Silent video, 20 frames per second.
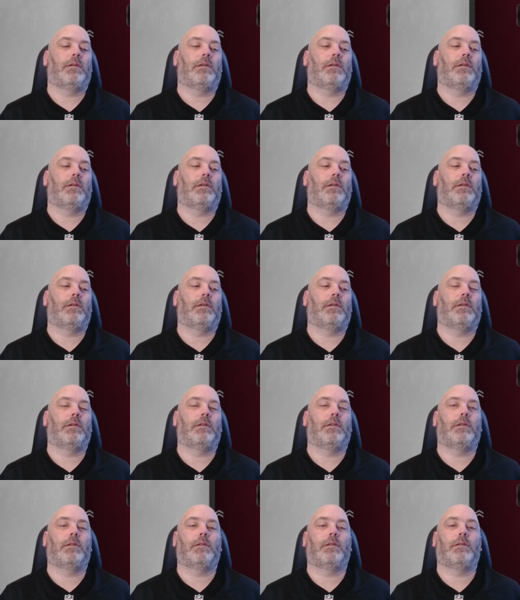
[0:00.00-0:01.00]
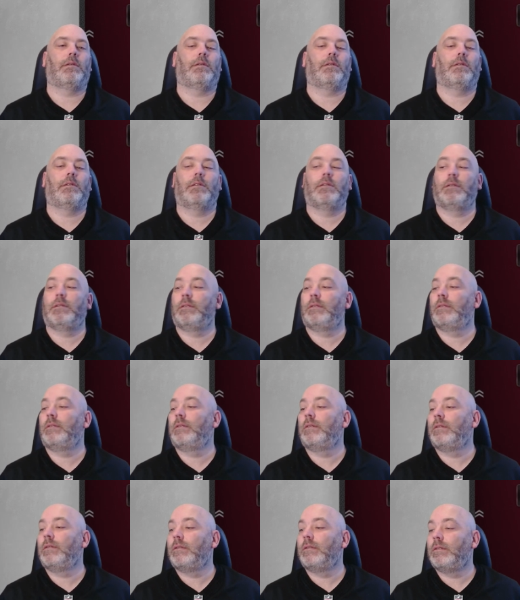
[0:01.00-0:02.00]

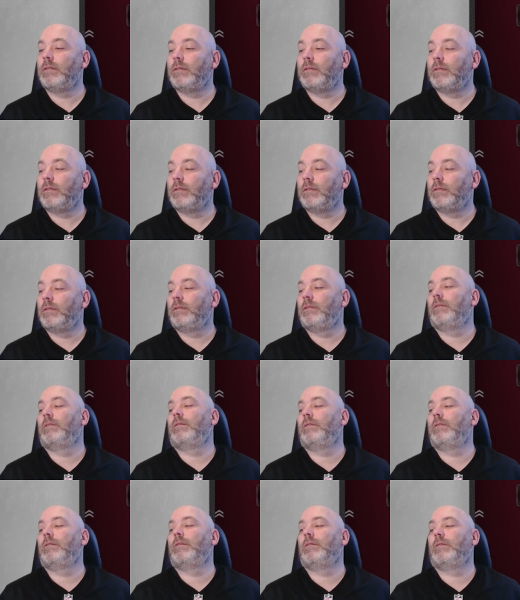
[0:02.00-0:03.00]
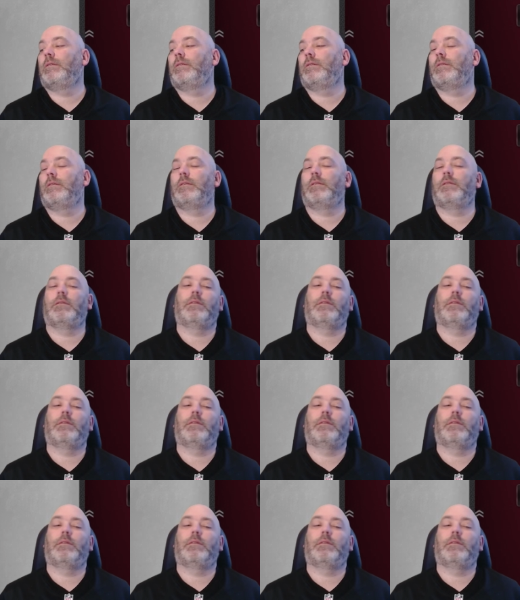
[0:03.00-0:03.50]
Nobody speaks.